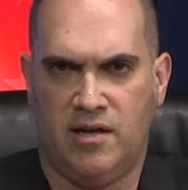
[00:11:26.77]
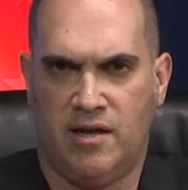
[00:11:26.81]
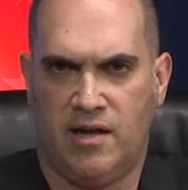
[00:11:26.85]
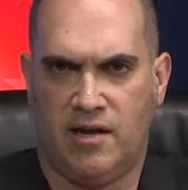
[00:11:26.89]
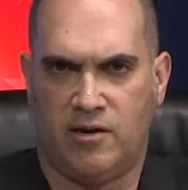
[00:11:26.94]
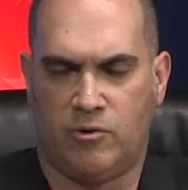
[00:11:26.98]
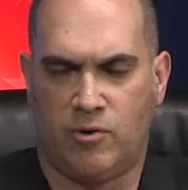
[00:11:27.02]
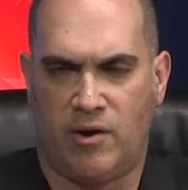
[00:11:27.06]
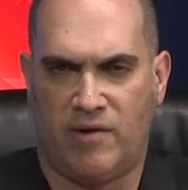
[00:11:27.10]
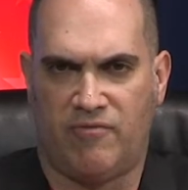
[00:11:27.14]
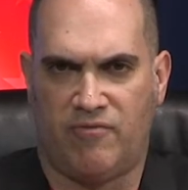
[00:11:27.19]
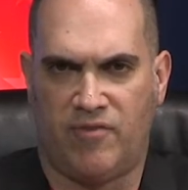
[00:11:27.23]

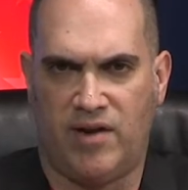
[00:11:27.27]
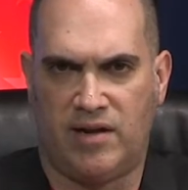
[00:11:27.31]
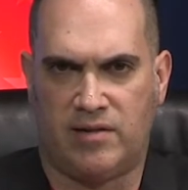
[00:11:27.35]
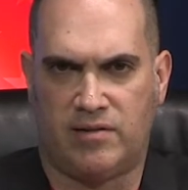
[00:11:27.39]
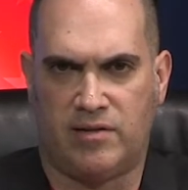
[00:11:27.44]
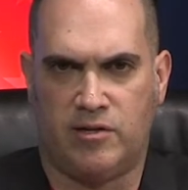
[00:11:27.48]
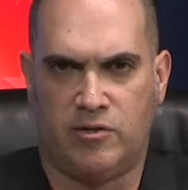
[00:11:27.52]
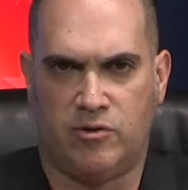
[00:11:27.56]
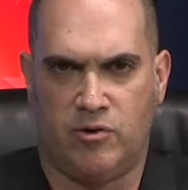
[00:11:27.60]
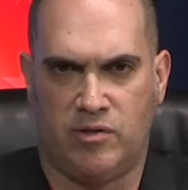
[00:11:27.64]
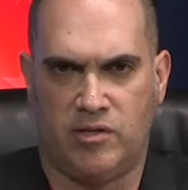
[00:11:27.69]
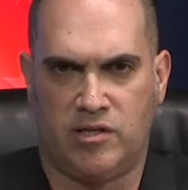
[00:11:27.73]
And quite
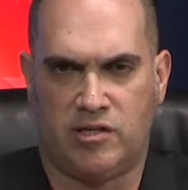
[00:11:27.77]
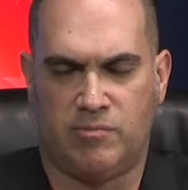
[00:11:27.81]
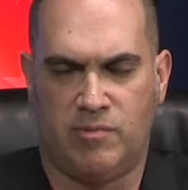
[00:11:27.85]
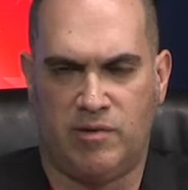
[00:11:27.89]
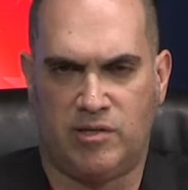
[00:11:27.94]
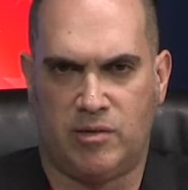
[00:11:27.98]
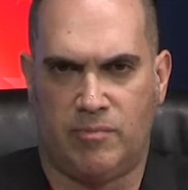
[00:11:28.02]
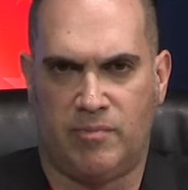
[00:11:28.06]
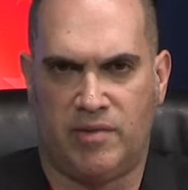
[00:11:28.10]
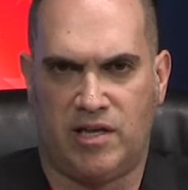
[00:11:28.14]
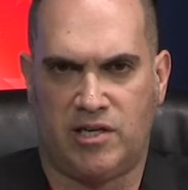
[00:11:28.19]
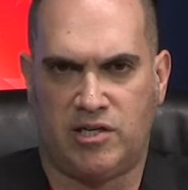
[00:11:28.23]
frankly, during this
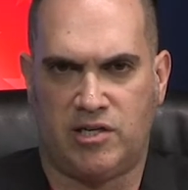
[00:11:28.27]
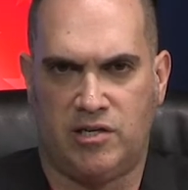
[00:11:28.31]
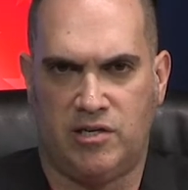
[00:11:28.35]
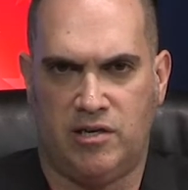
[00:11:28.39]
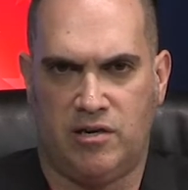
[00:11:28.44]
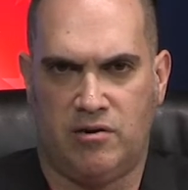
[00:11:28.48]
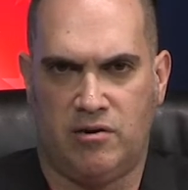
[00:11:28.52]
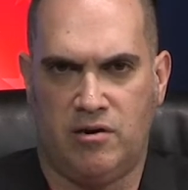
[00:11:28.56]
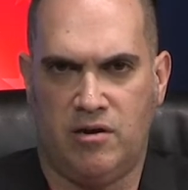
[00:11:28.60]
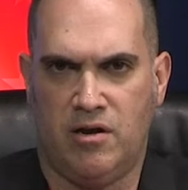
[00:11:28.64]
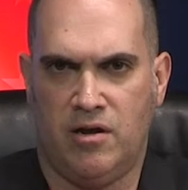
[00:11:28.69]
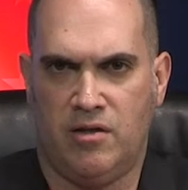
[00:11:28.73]
midterm election
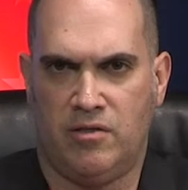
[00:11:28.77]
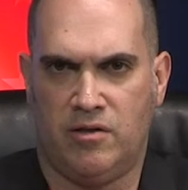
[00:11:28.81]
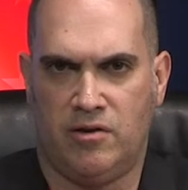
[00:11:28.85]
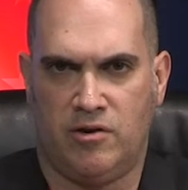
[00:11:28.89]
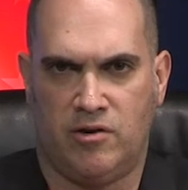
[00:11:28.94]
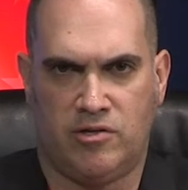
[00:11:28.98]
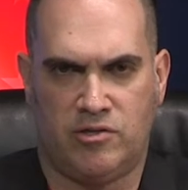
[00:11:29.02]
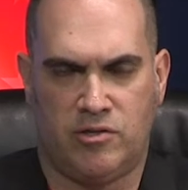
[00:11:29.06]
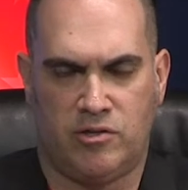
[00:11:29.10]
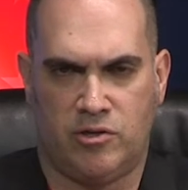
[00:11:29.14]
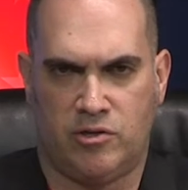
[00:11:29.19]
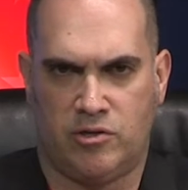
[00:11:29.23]
year,
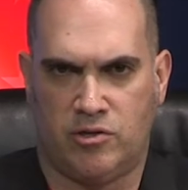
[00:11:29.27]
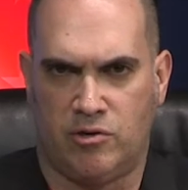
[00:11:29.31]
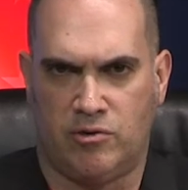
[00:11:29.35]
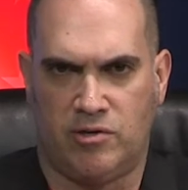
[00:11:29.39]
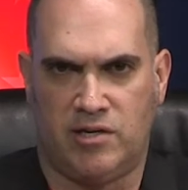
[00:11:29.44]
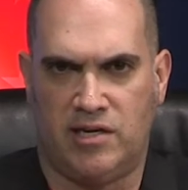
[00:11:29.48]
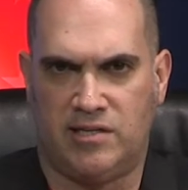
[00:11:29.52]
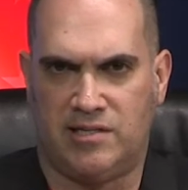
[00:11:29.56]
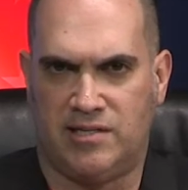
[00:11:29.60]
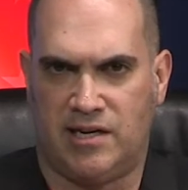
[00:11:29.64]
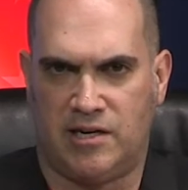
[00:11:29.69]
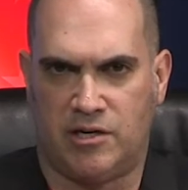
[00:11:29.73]
there
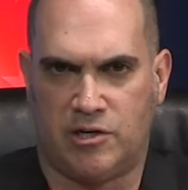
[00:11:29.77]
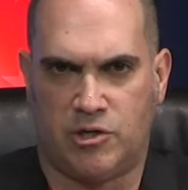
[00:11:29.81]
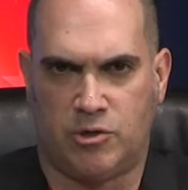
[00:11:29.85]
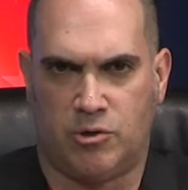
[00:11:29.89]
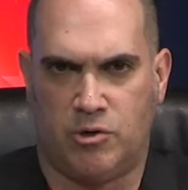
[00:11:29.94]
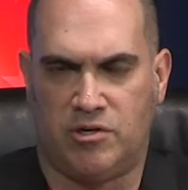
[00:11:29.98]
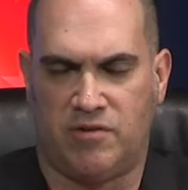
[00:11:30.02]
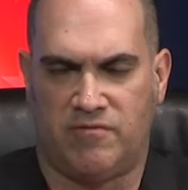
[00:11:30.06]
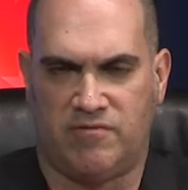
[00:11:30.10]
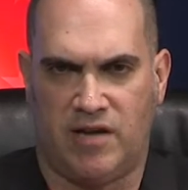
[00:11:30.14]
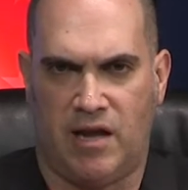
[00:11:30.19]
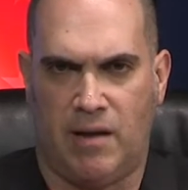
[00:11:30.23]
certainly is not a
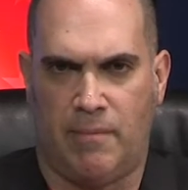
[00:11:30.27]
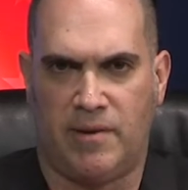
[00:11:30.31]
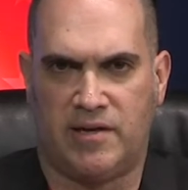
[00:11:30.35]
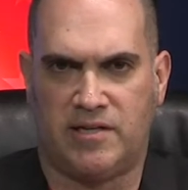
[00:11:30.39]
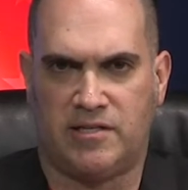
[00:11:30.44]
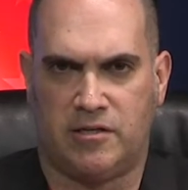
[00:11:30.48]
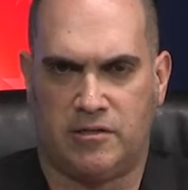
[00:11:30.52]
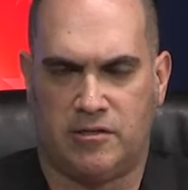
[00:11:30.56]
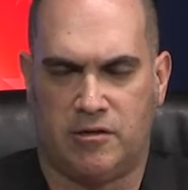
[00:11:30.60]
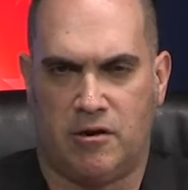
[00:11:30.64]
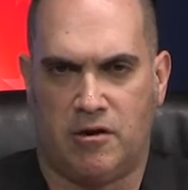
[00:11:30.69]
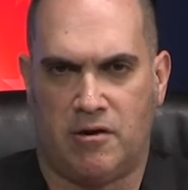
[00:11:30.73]
shortage of topics
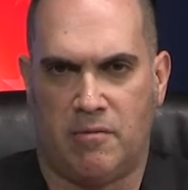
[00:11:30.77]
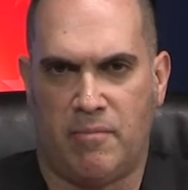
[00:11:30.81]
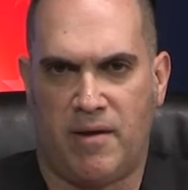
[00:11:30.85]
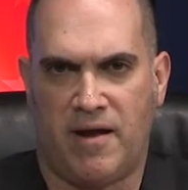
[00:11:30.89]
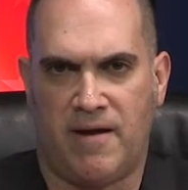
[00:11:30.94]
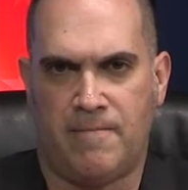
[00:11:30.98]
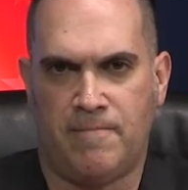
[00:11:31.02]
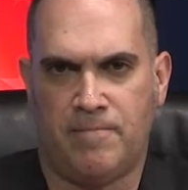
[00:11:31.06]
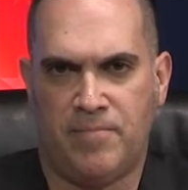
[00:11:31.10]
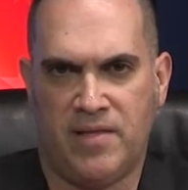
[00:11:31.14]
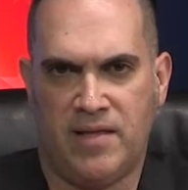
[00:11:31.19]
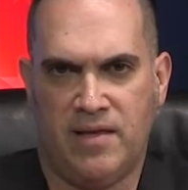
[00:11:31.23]
to talk
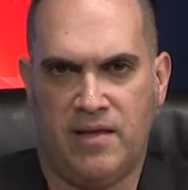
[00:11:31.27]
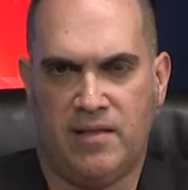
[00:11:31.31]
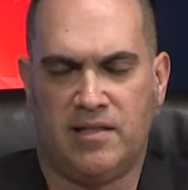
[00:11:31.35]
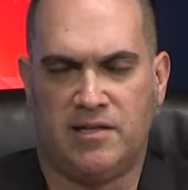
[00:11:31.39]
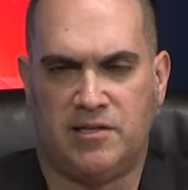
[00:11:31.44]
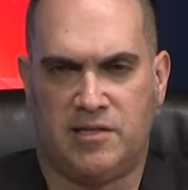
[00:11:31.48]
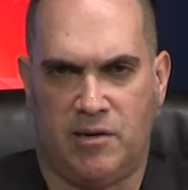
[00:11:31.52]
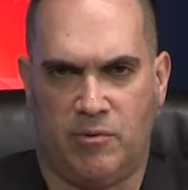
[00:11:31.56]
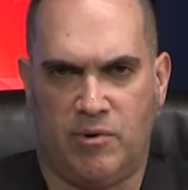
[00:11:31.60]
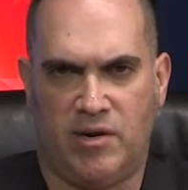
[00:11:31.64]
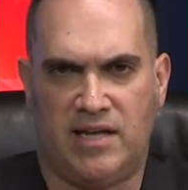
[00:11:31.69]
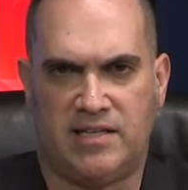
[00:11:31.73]
about.
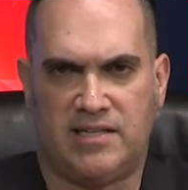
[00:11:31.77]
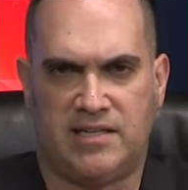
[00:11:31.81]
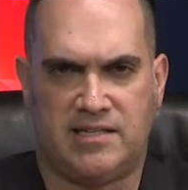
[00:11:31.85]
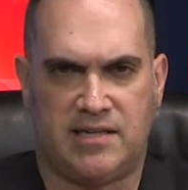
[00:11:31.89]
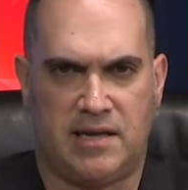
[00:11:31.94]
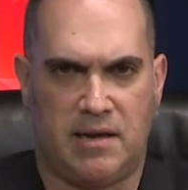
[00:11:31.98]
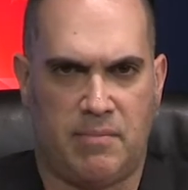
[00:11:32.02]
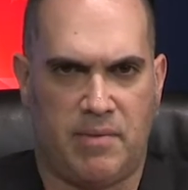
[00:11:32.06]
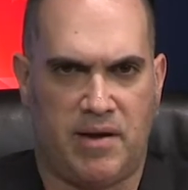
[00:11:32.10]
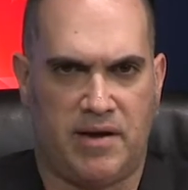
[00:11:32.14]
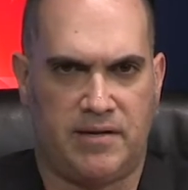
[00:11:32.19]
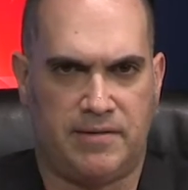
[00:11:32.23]
Let's hear what he had to say about